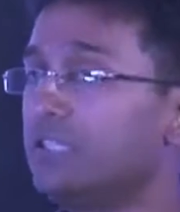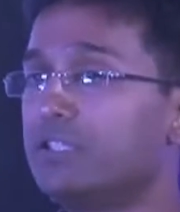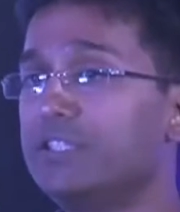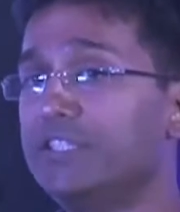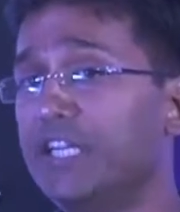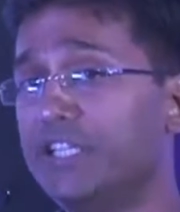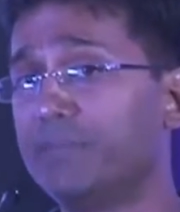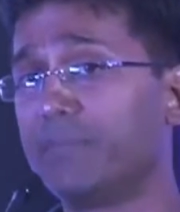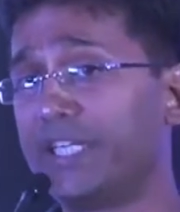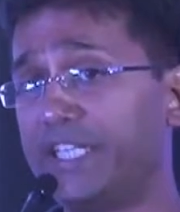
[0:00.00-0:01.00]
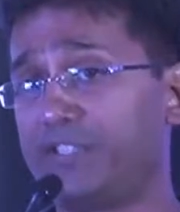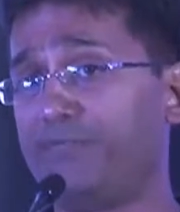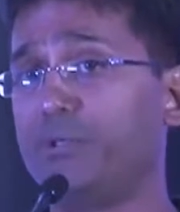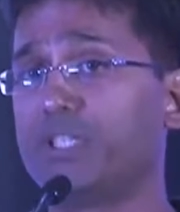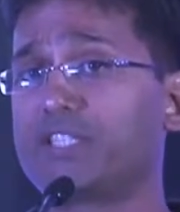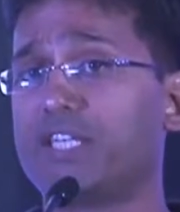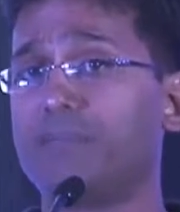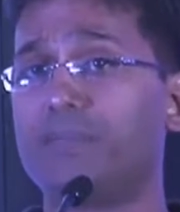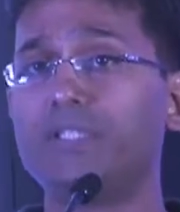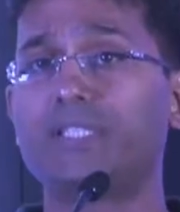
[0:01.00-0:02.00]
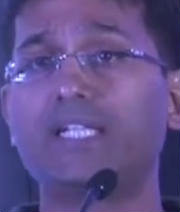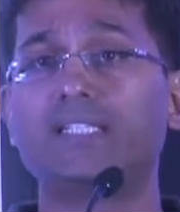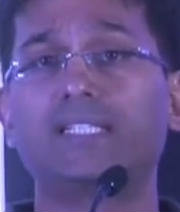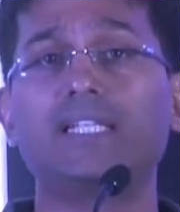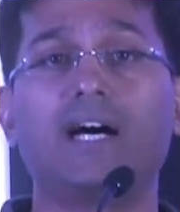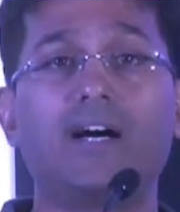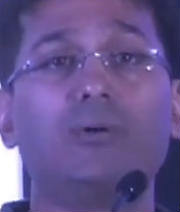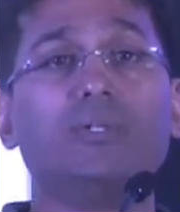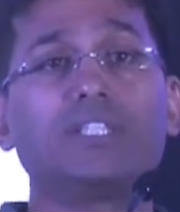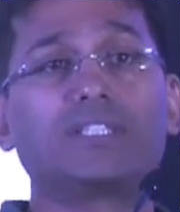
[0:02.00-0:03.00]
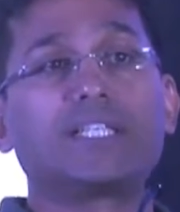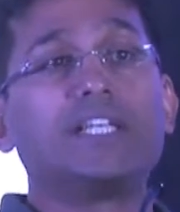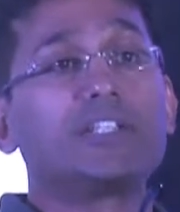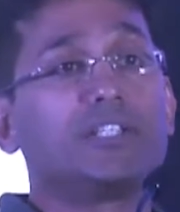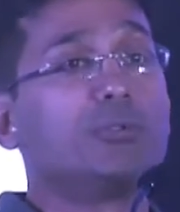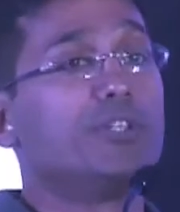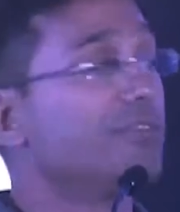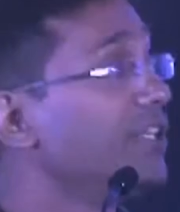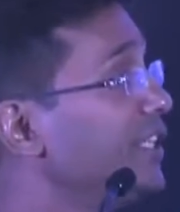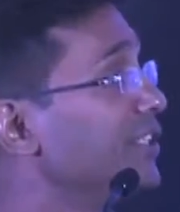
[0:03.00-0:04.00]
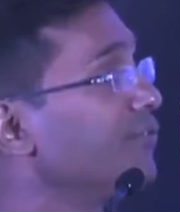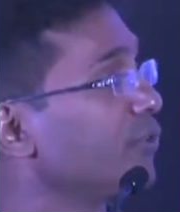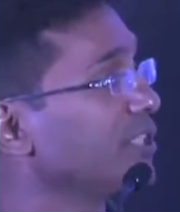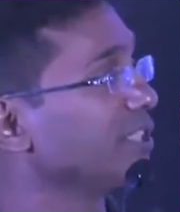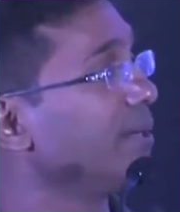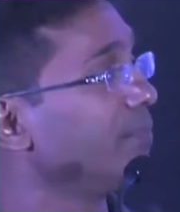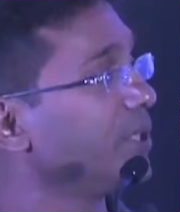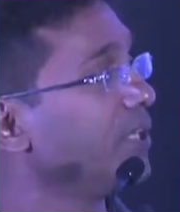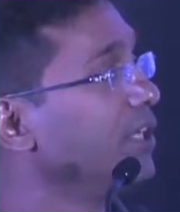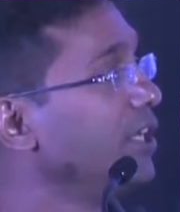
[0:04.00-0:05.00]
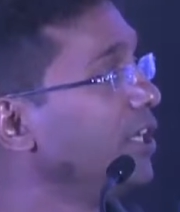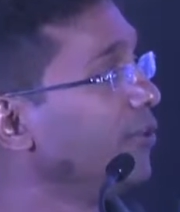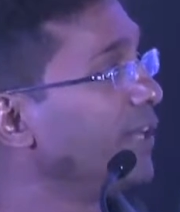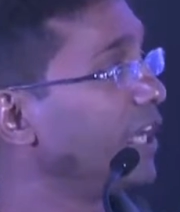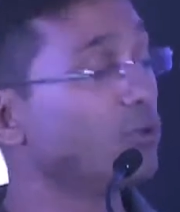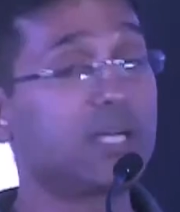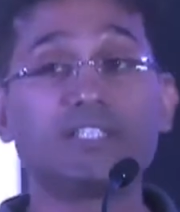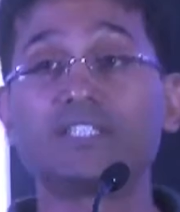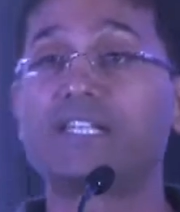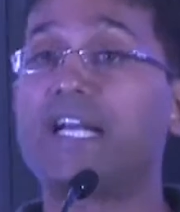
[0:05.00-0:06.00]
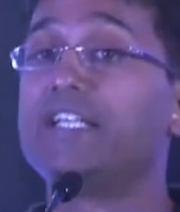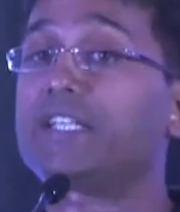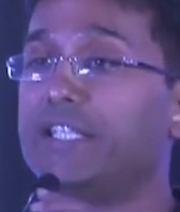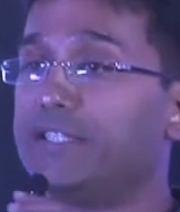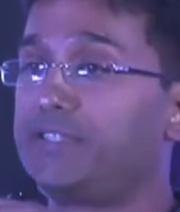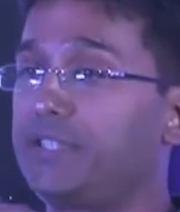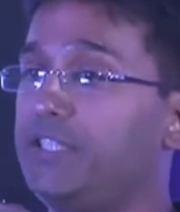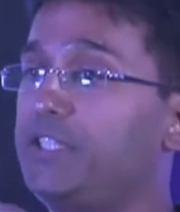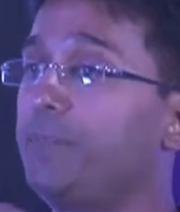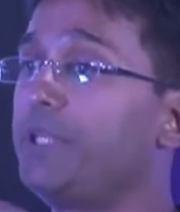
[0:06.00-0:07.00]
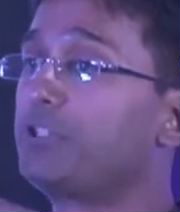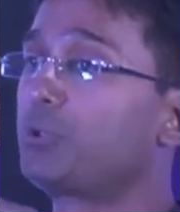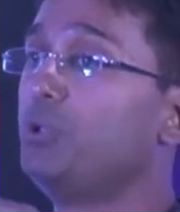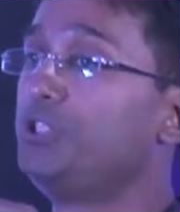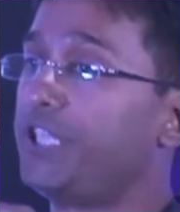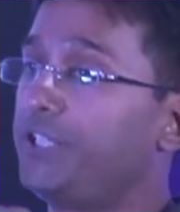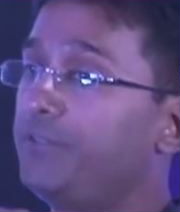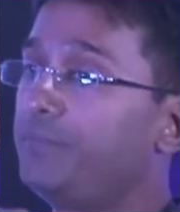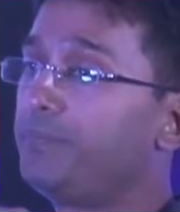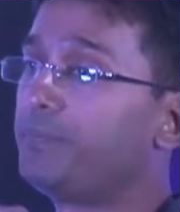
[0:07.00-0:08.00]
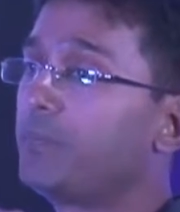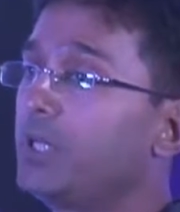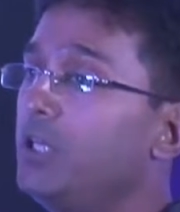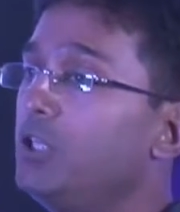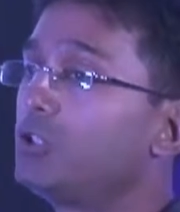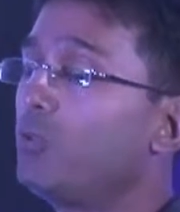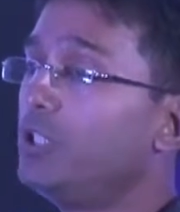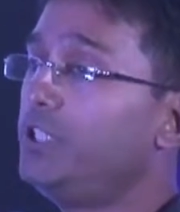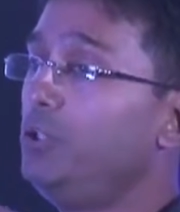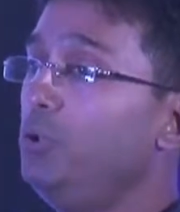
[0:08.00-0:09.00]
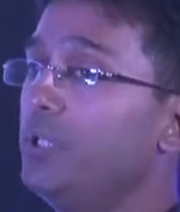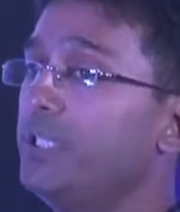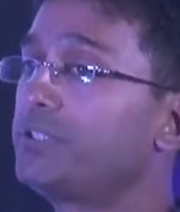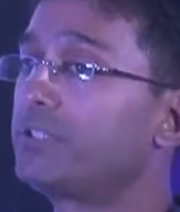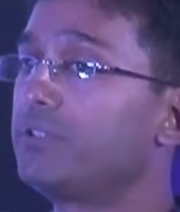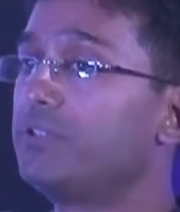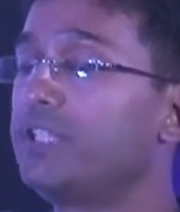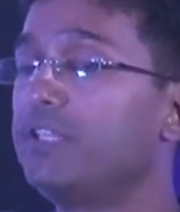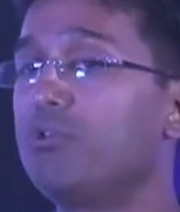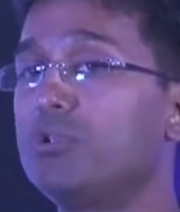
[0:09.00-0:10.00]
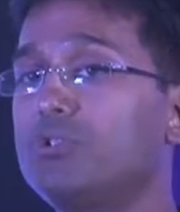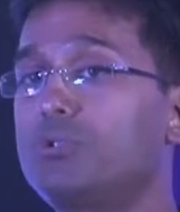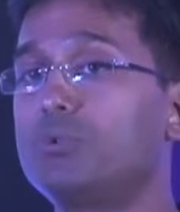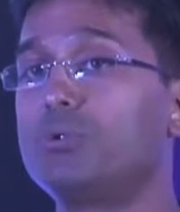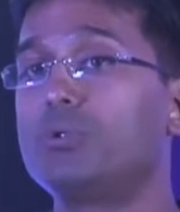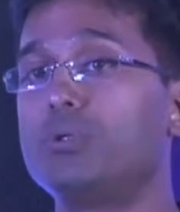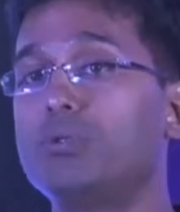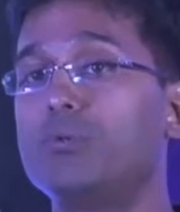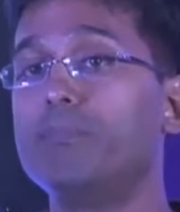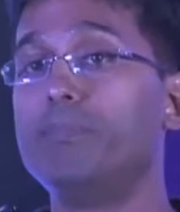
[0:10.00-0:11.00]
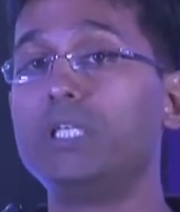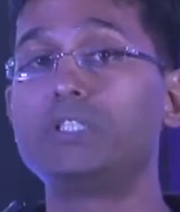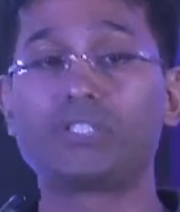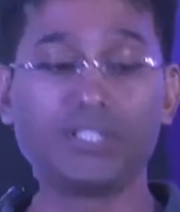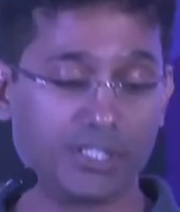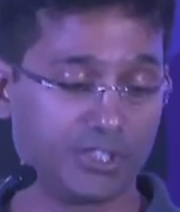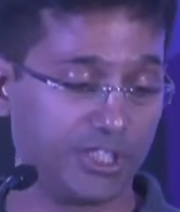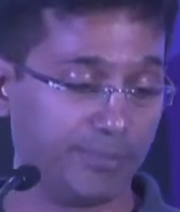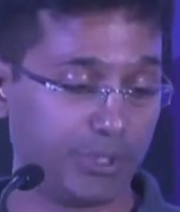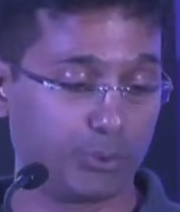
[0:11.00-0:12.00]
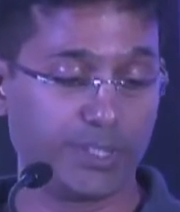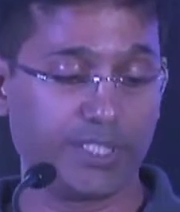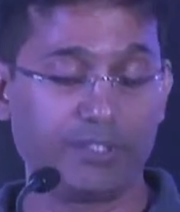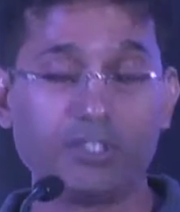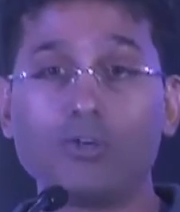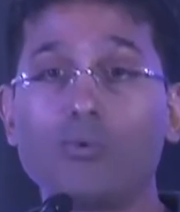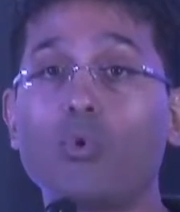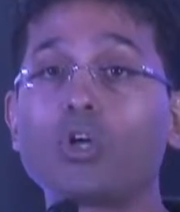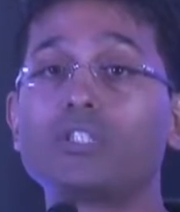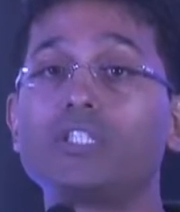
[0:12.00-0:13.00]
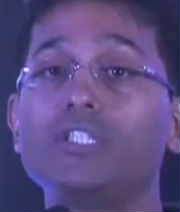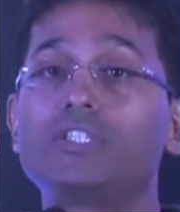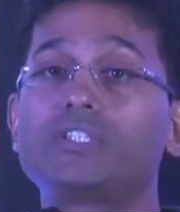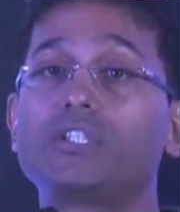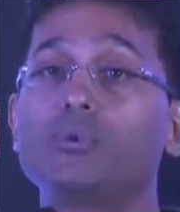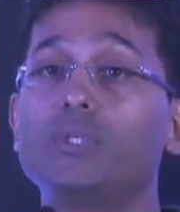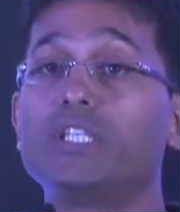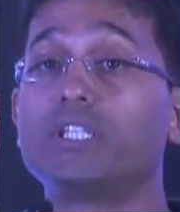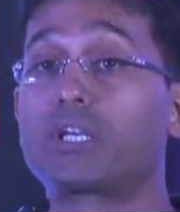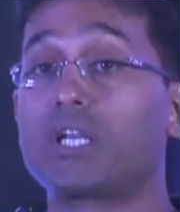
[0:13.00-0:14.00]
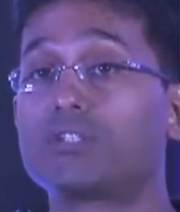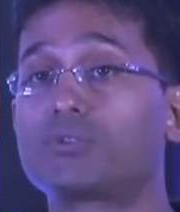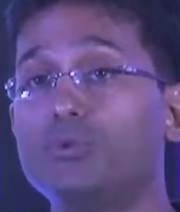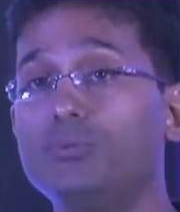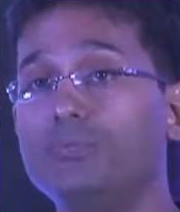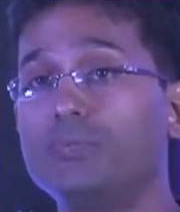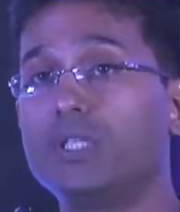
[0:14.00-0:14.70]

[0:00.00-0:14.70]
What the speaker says: In my next few examples, I'll see how it is catering to different needs. For example, when I look at this 9Kids, it's a preschool chain. So what they do is, they want to build synergy between what the teachers are doing in the classroom